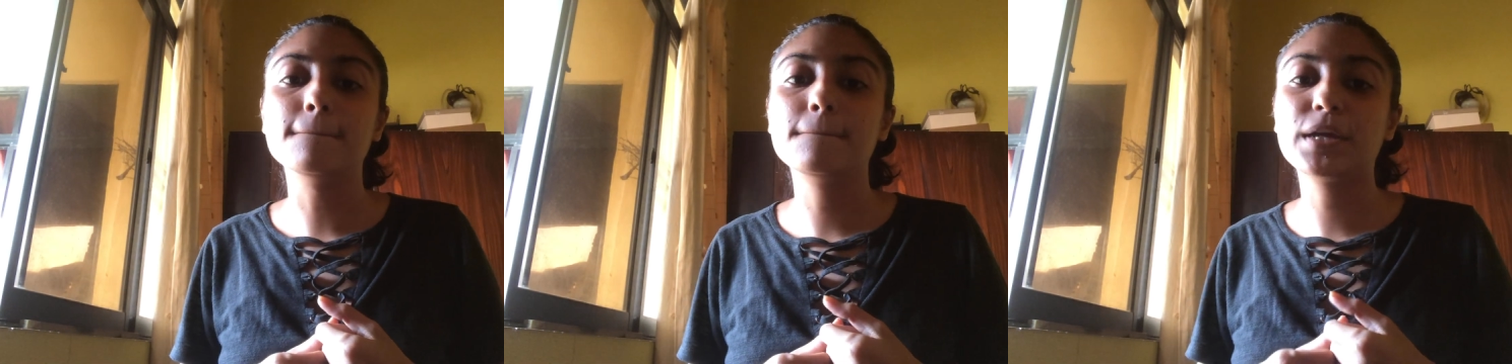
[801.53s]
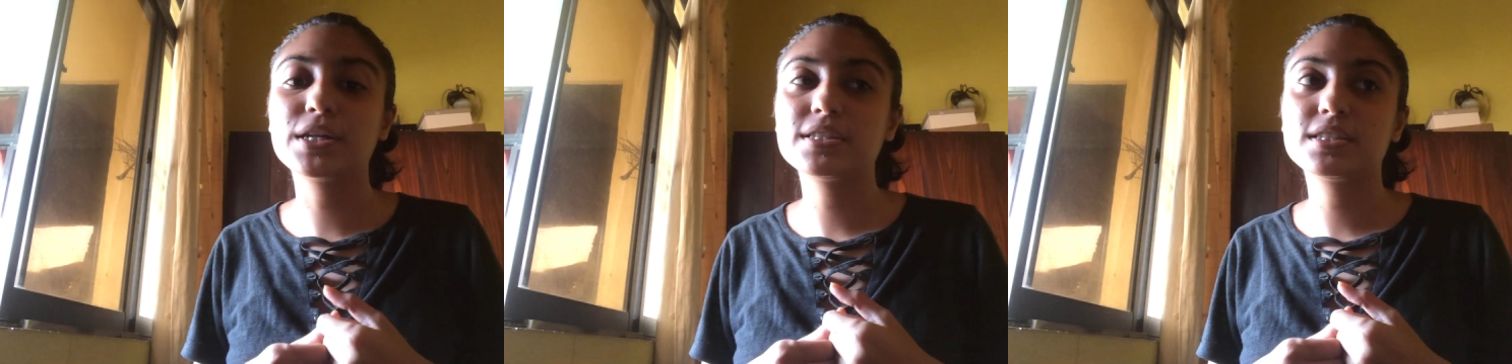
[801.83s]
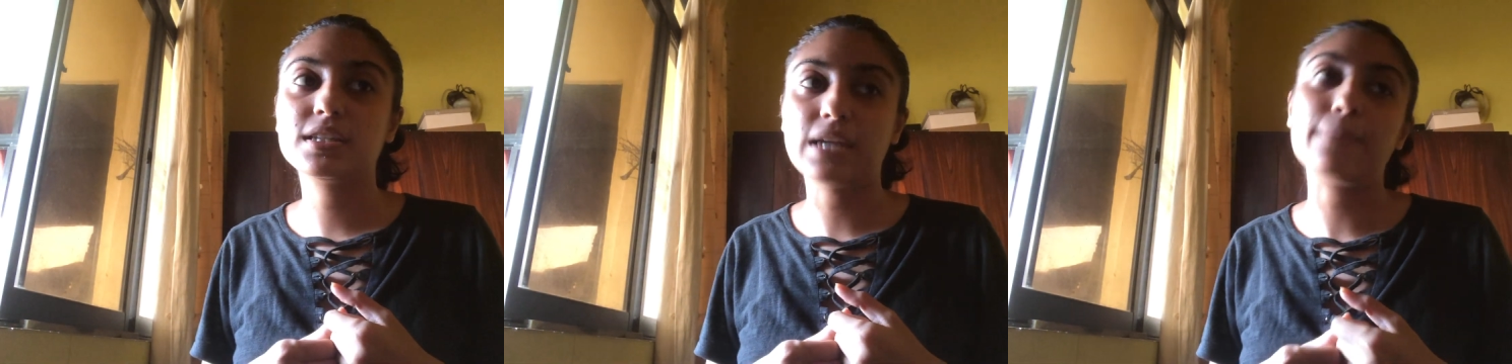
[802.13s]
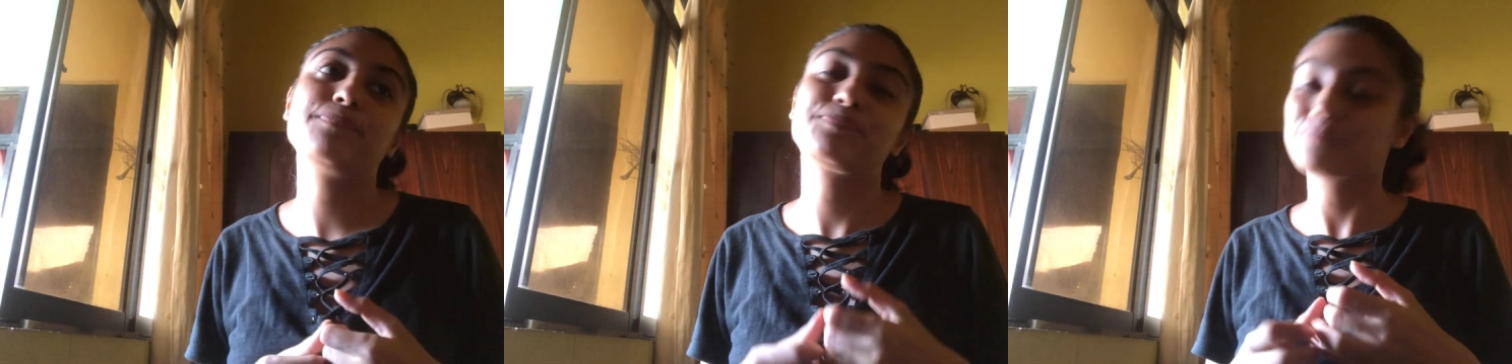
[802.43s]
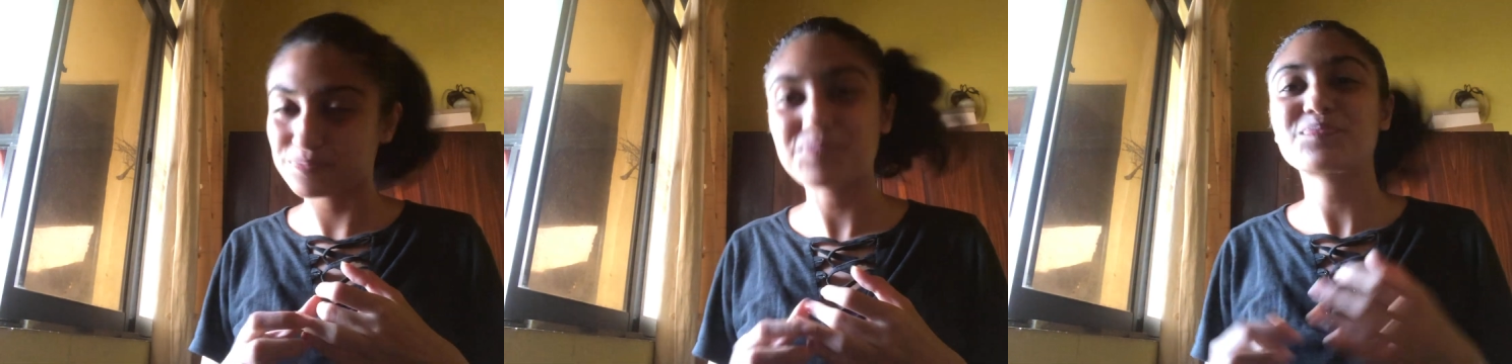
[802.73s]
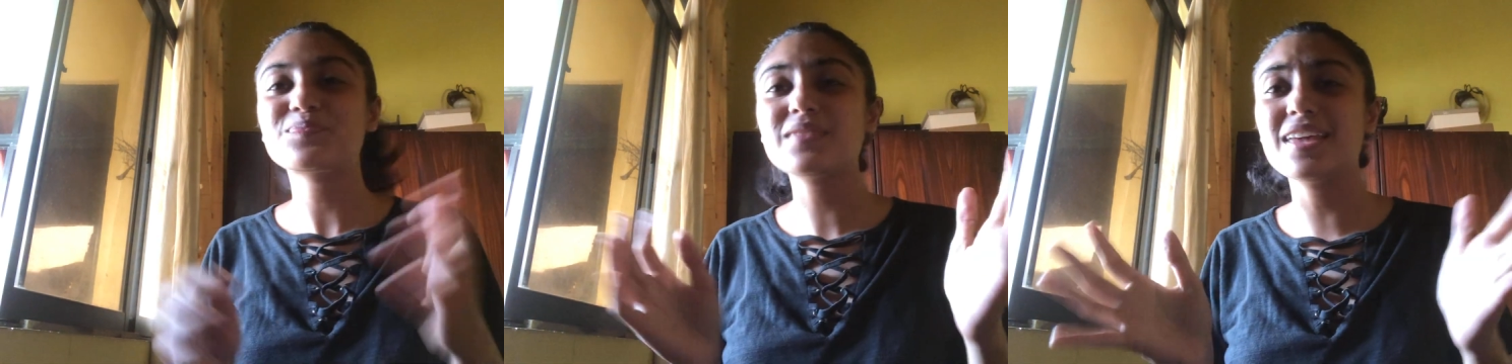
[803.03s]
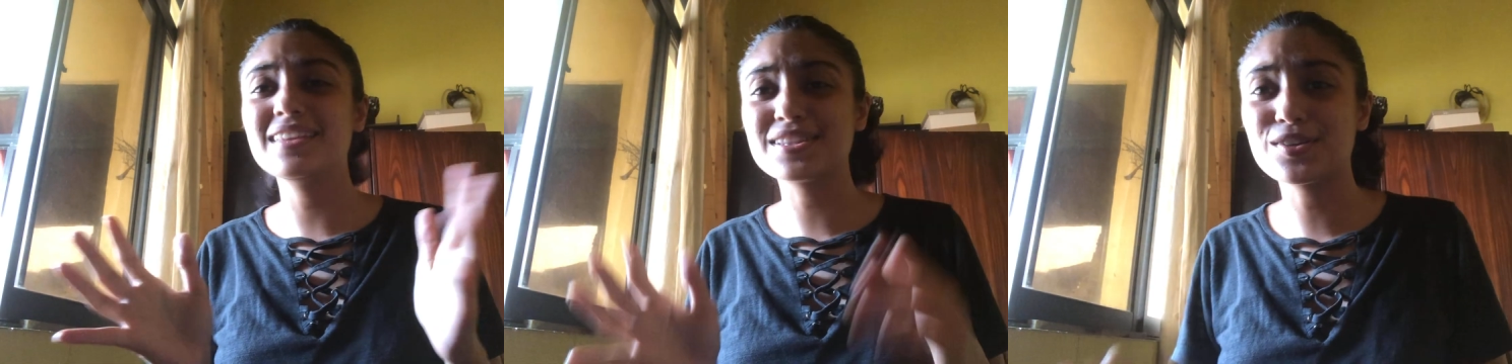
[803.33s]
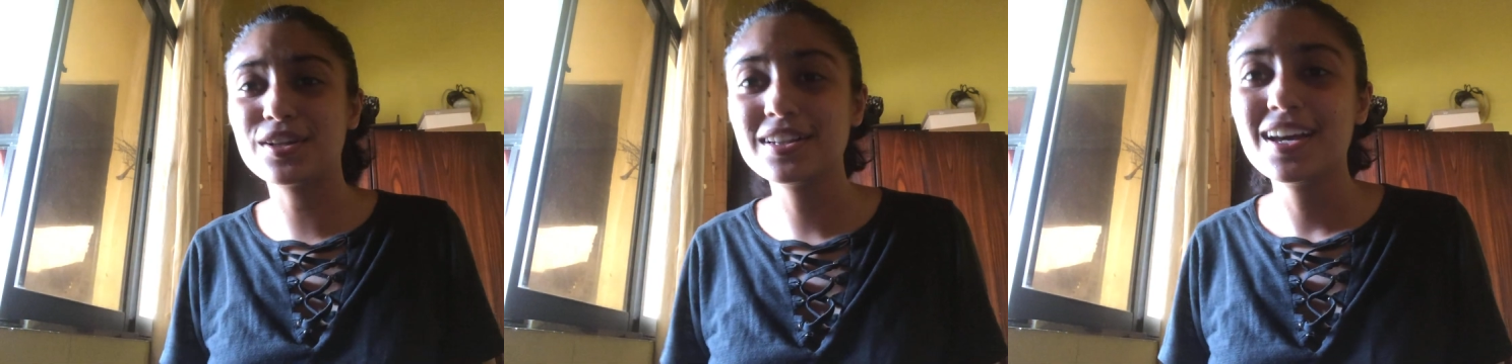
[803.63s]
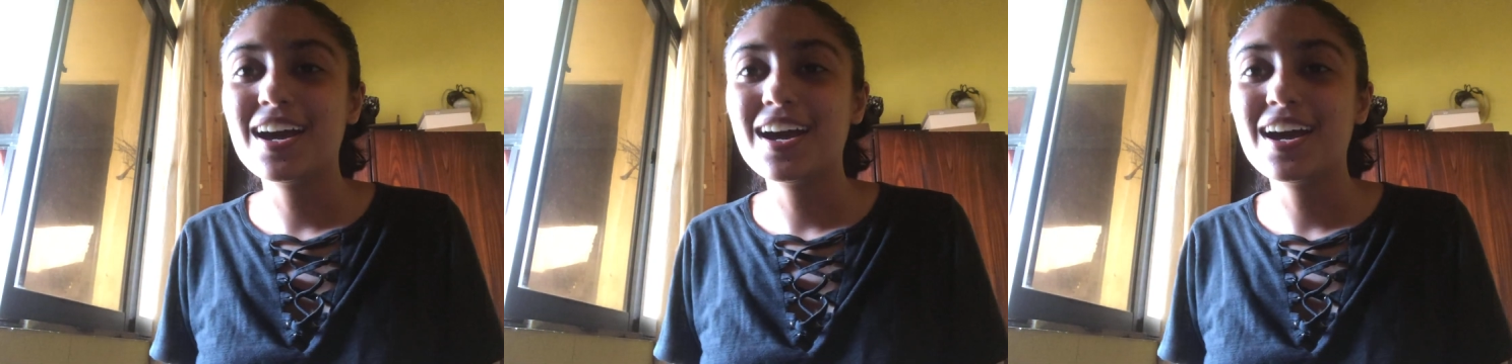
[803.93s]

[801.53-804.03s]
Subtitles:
because yeah, that's all.